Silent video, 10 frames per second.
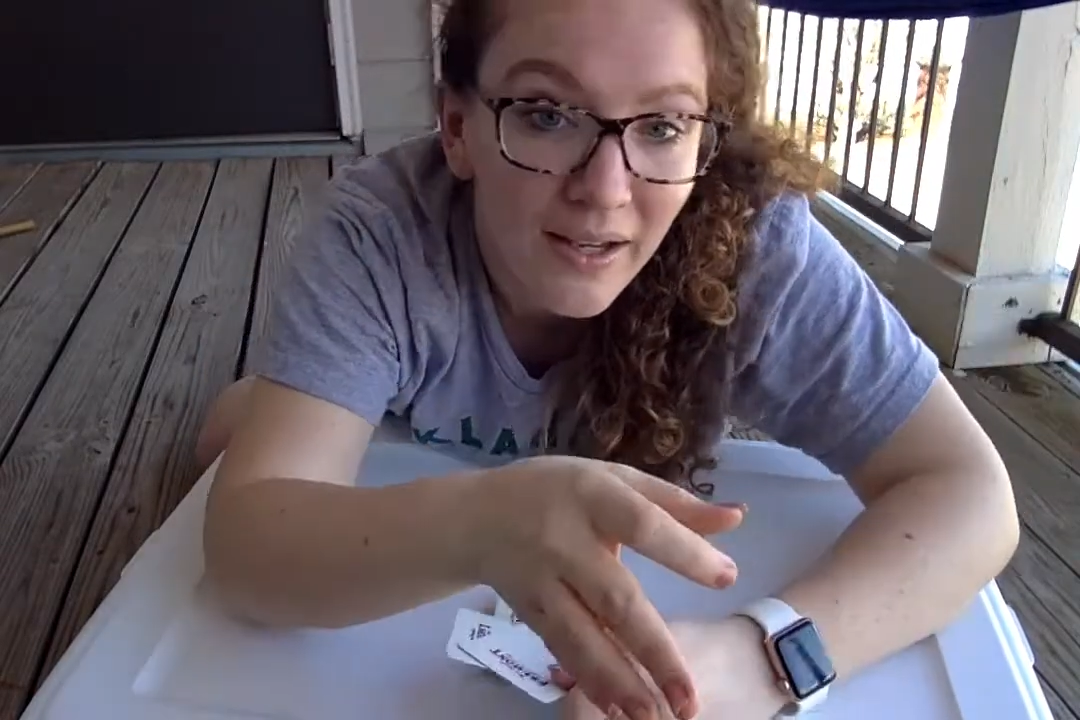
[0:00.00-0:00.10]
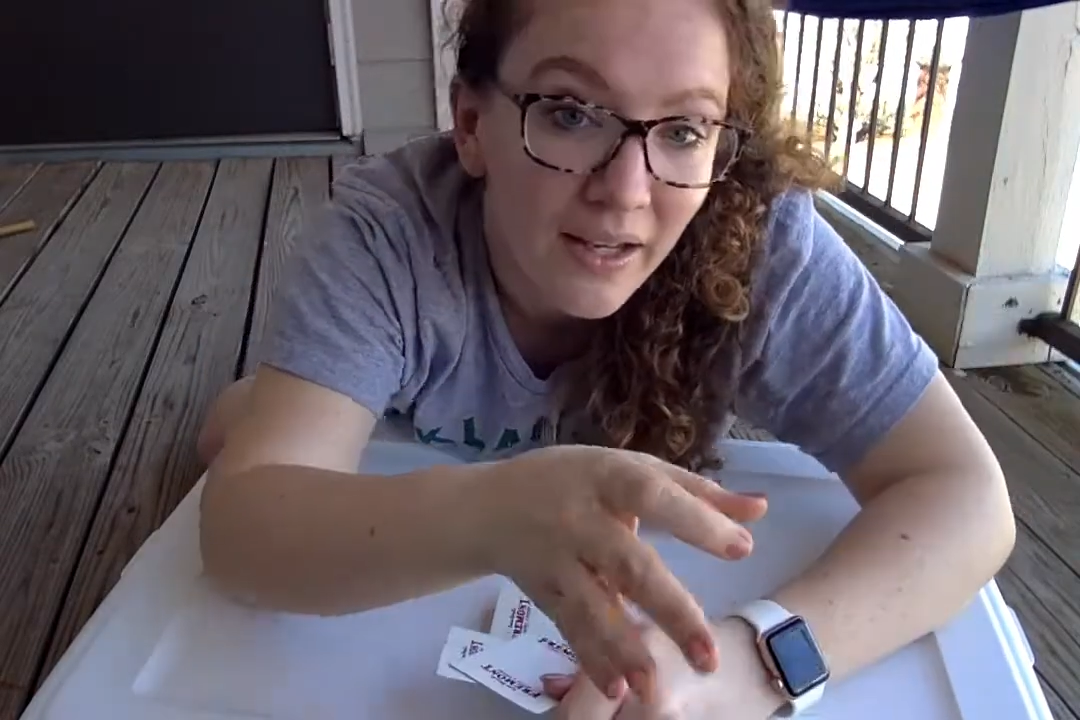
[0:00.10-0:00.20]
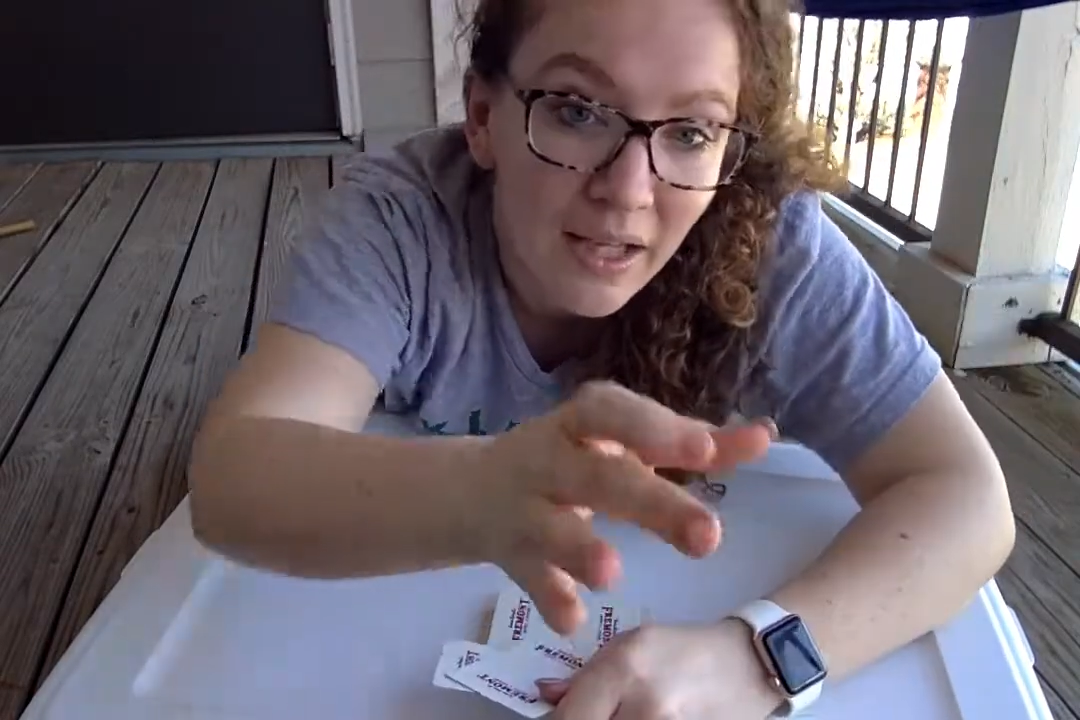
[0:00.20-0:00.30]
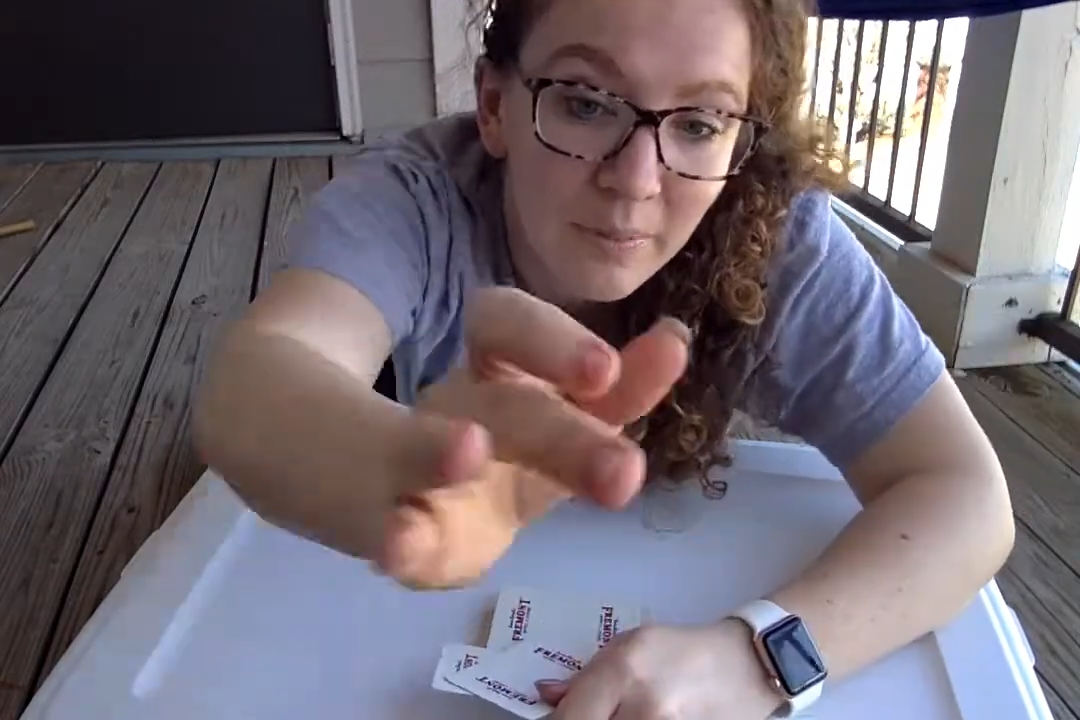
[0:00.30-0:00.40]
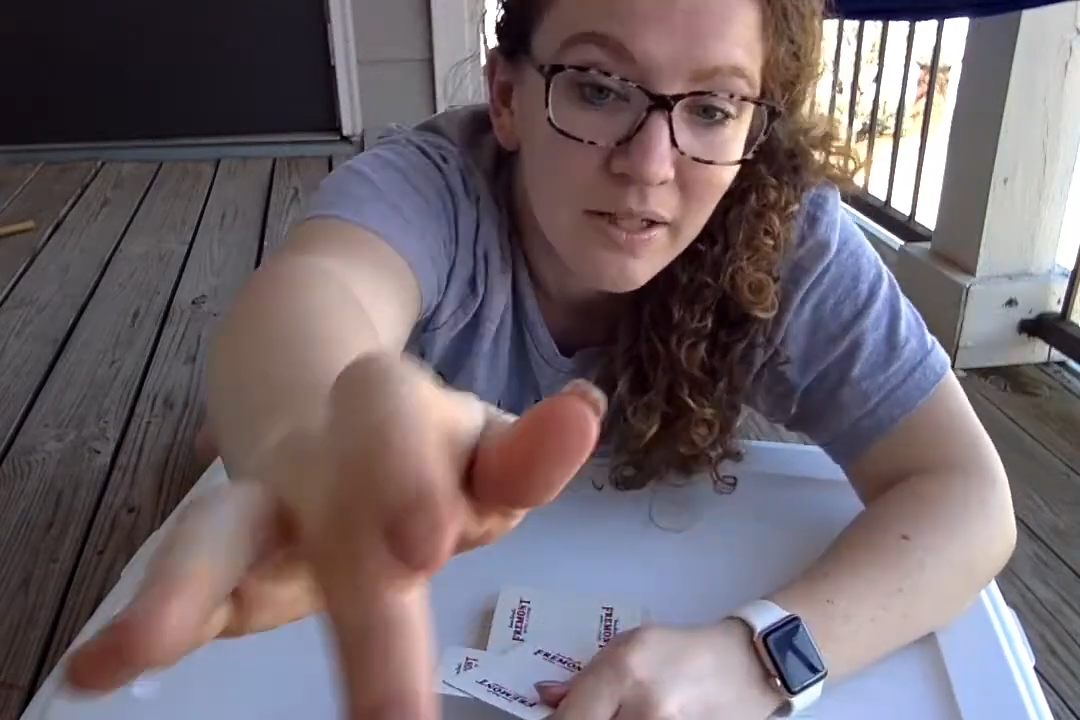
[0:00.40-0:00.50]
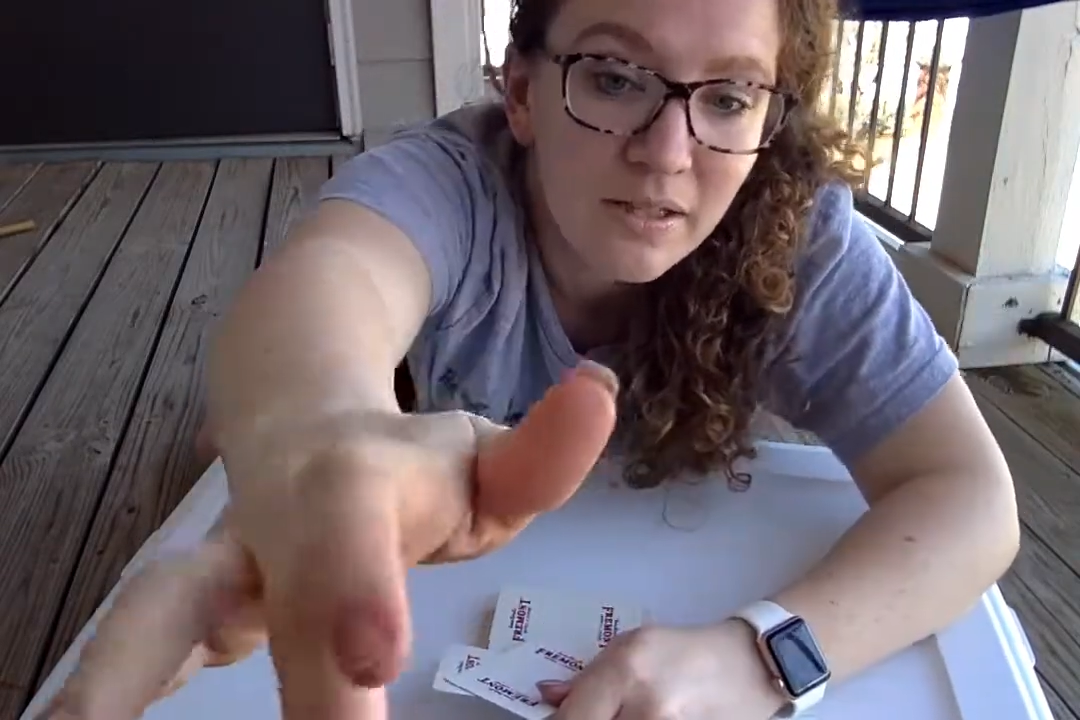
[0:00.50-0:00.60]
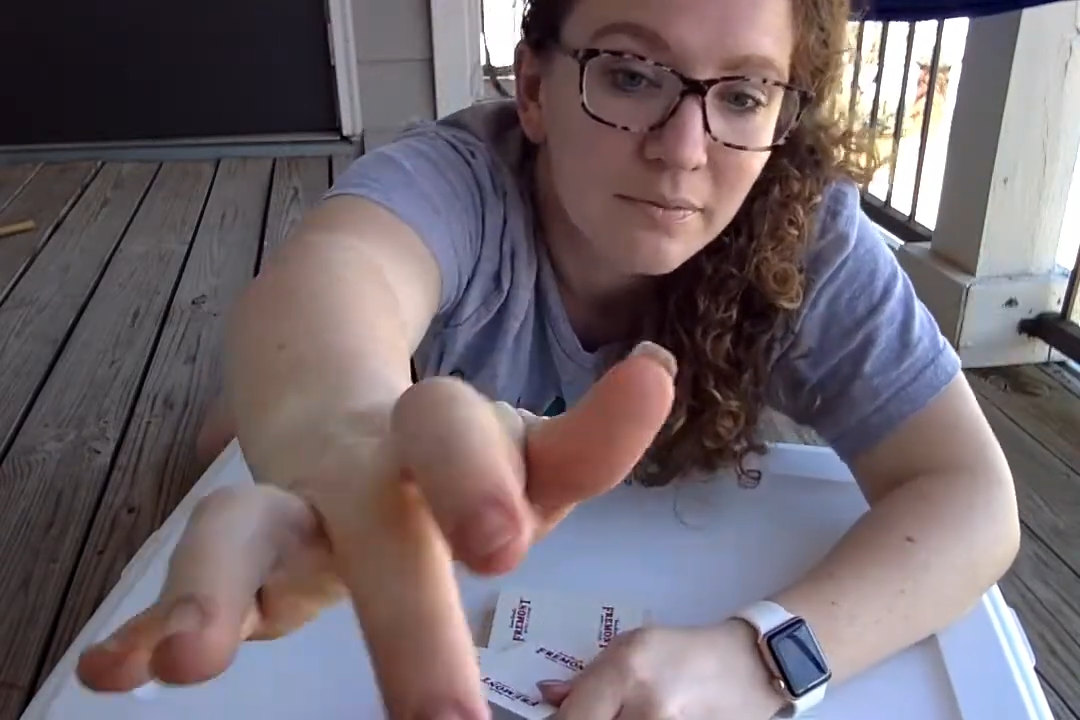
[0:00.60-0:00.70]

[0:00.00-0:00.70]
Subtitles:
headbands.